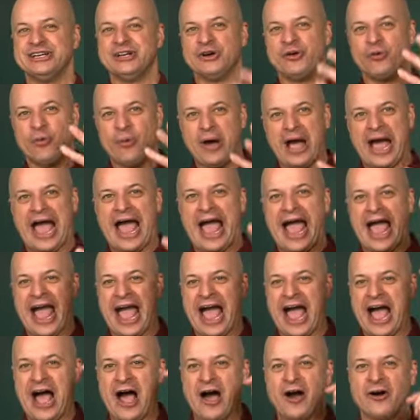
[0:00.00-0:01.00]

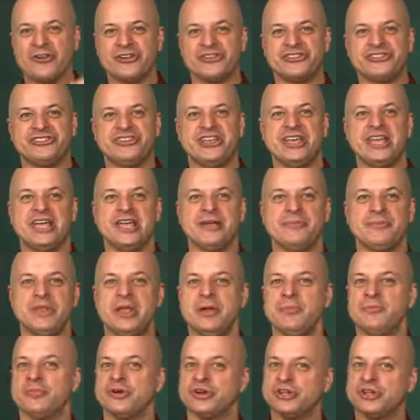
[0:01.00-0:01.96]
Wow. The same number.